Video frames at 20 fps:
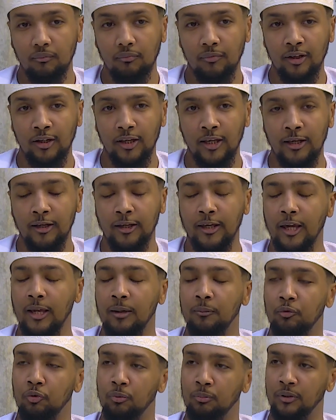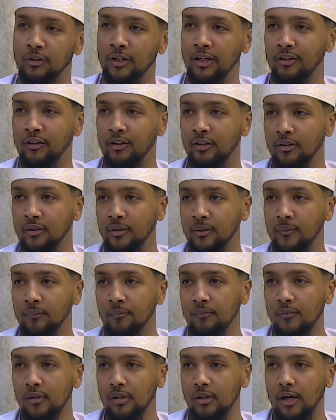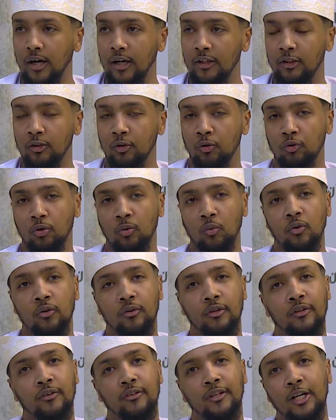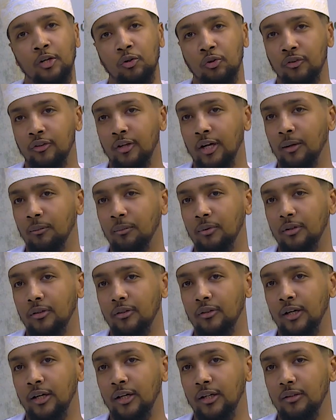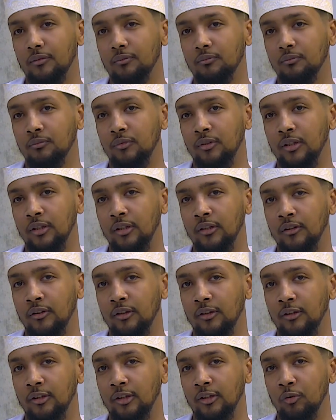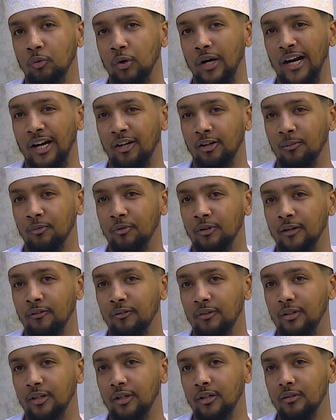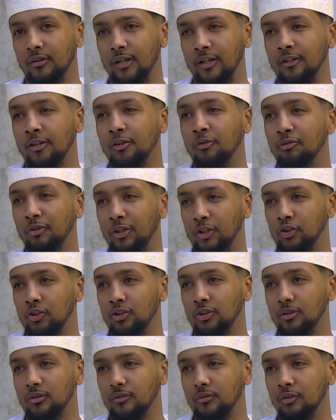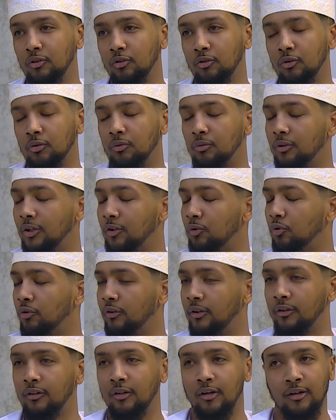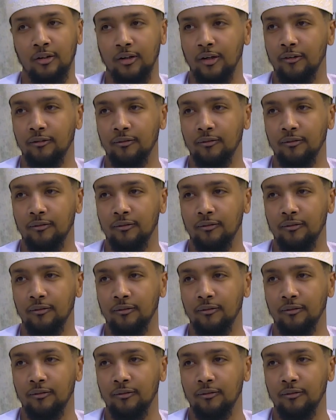he came to Banaadir, and then there was always the stereotype that these were Arabs living there and they're rich, so this was a target.